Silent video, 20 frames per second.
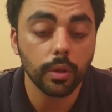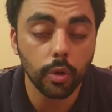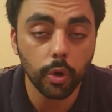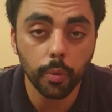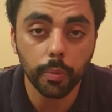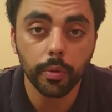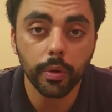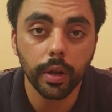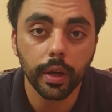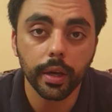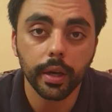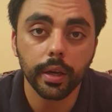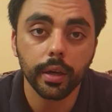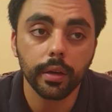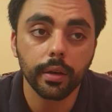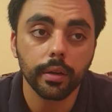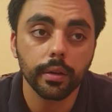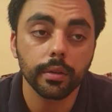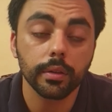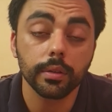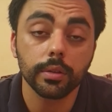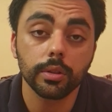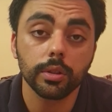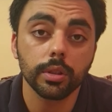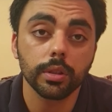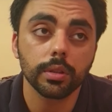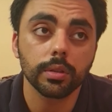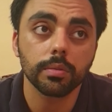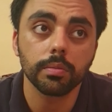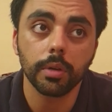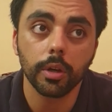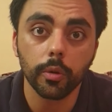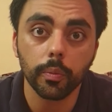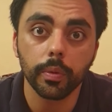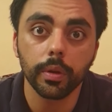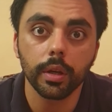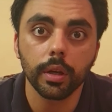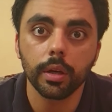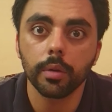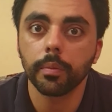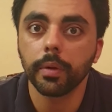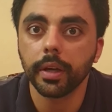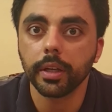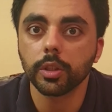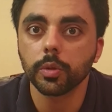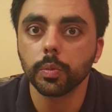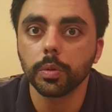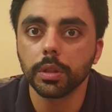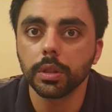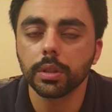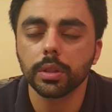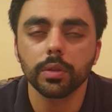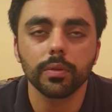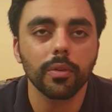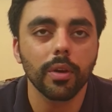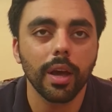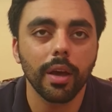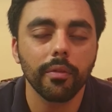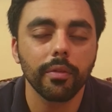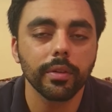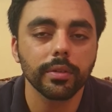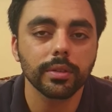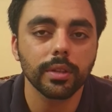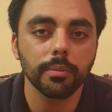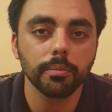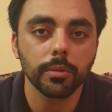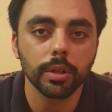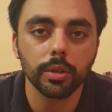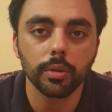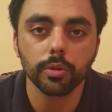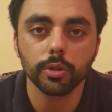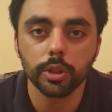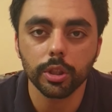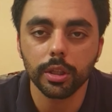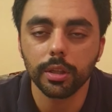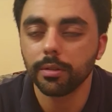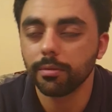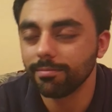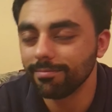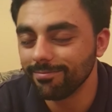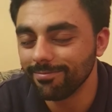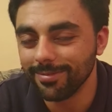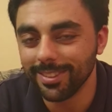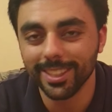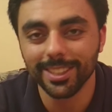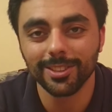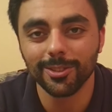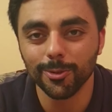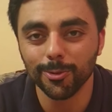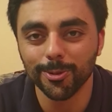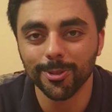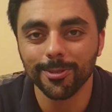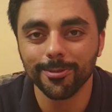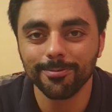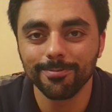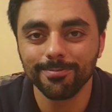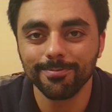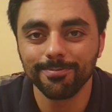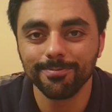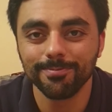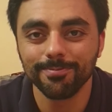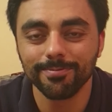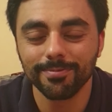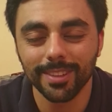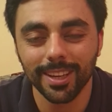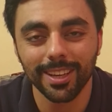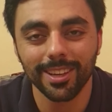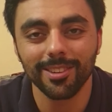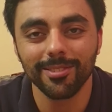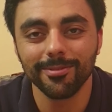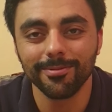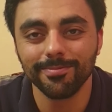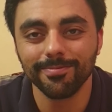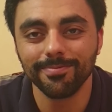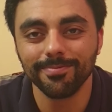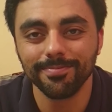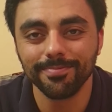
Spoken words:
Hope you like it. It's just my opinion and my experience. If you have something to share, please do so. Thank you.